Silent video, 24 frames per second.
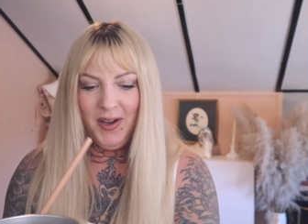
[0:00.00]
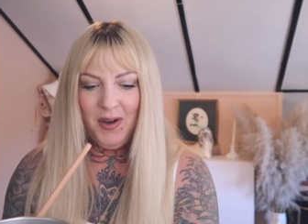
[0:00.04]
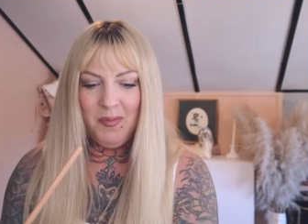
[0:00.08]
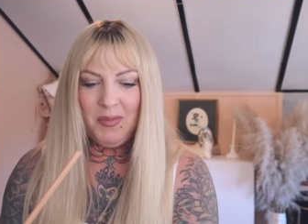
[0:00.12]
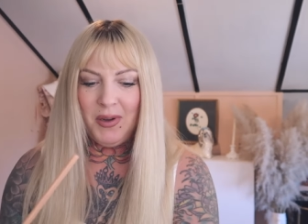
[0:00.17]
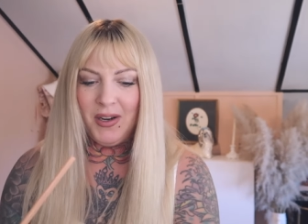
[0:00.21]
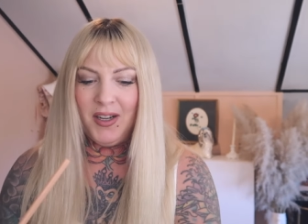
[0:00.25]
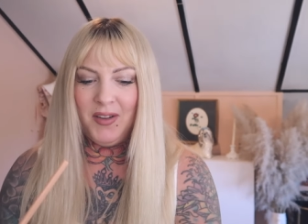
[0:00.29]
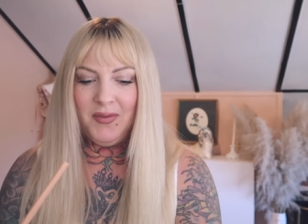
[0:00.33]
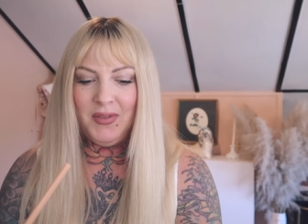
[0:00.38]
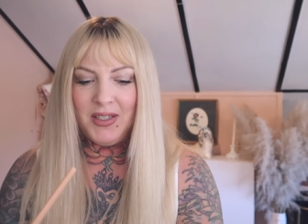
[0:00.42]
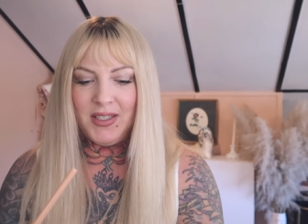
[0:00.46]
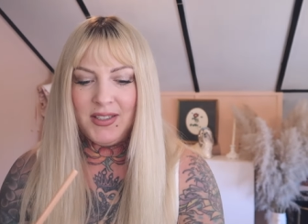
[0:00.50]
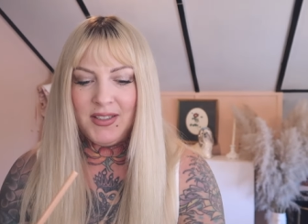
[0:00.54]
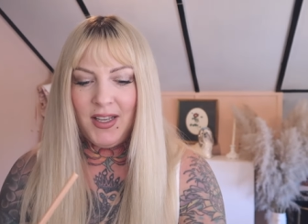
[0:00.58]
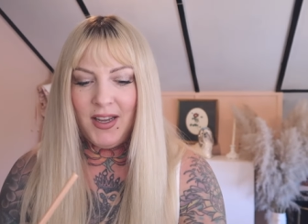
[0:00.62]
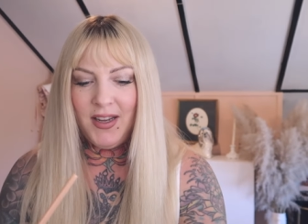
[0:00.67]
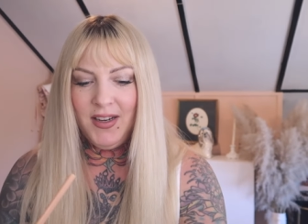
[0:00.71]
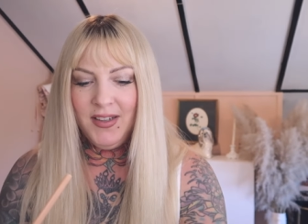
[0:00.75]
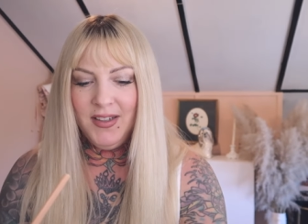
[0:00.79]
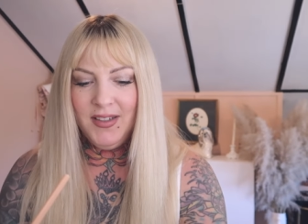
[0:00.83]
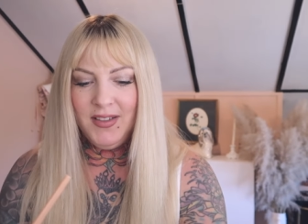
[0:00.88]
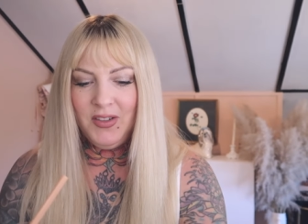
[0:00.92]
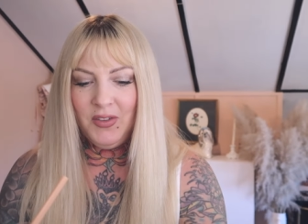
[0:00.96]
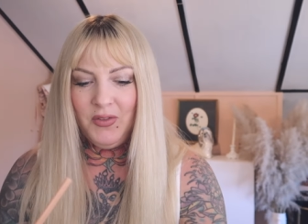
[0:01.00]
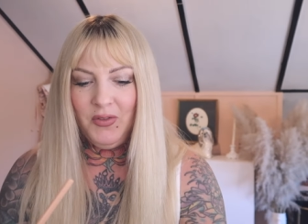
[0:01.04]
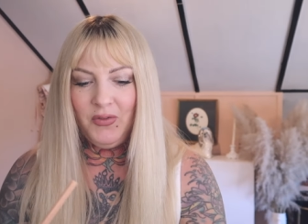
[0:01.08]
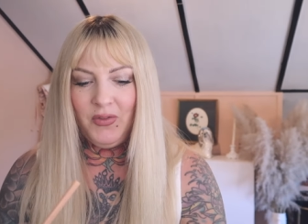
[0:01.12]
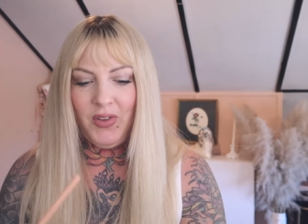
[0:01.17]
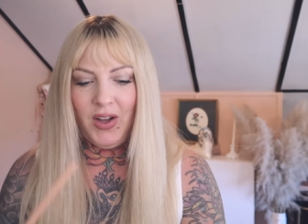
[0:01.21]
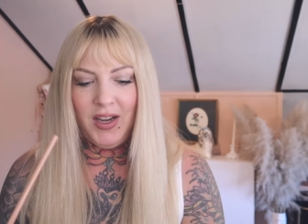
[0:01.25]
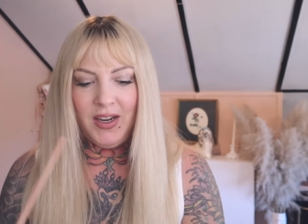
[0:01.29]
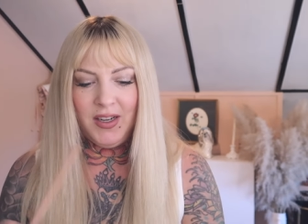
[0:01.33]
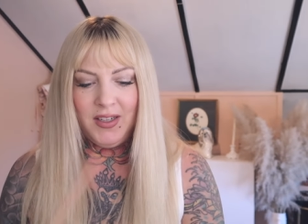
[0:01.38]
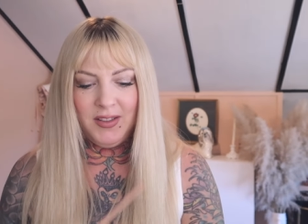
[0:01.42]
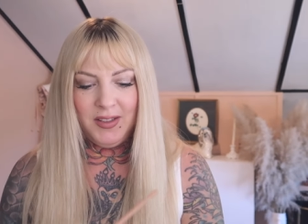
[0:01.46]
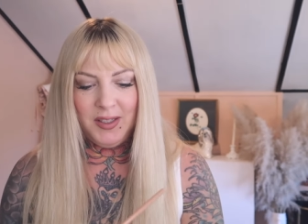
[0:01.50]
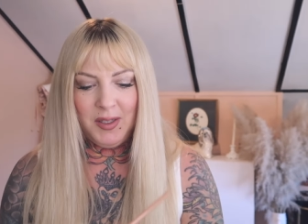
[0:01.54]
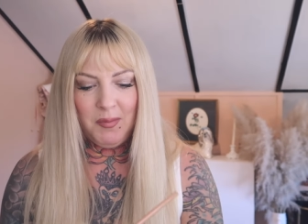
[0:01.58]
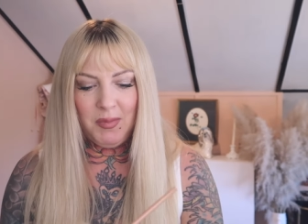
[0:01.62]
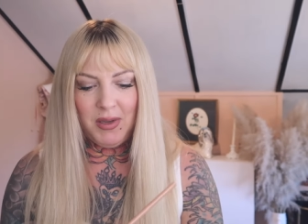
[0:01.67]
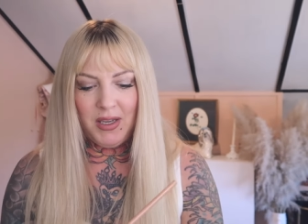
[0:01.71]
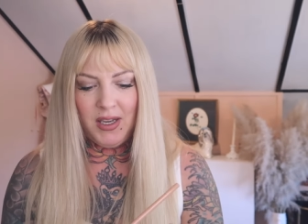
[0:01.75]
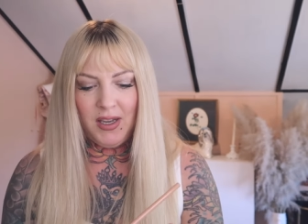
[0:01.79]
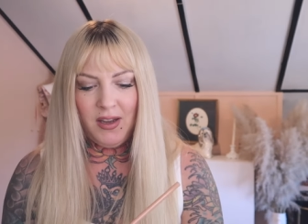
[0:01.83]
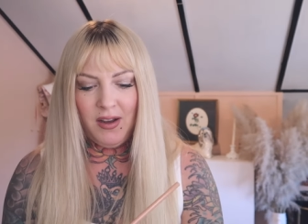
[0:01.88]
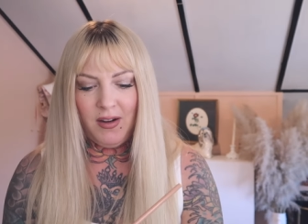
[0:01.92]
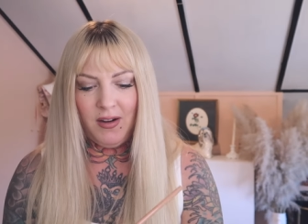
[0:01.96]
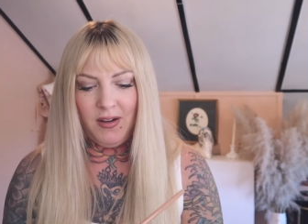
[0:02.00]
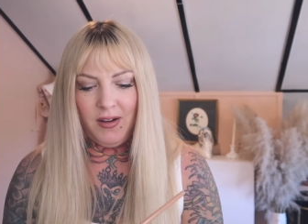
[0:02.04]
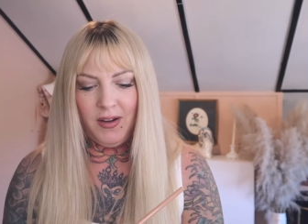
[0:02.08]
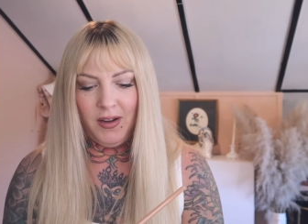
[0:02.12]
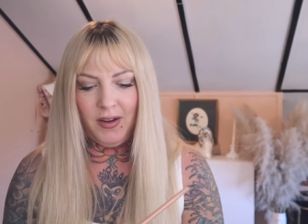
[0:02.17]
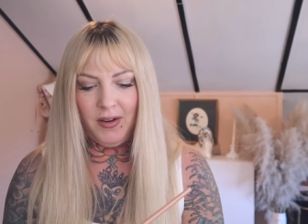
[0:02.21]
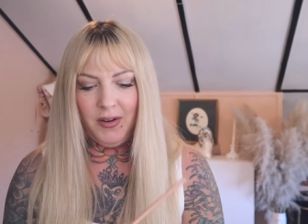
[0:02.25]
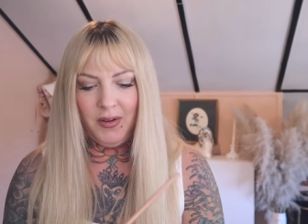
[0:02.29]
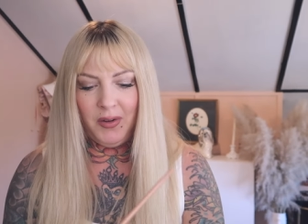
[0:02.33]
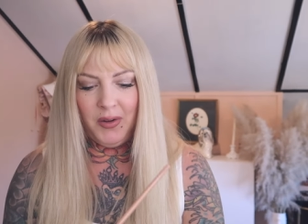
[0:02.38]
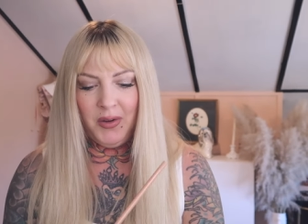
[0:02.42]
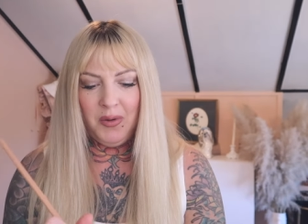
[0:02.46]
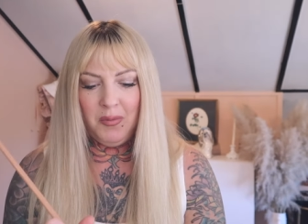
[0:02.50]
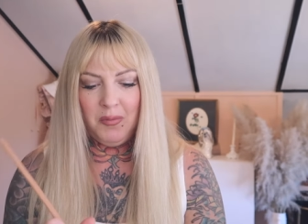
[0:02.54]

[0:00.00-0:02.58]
But I'm excited to finally be on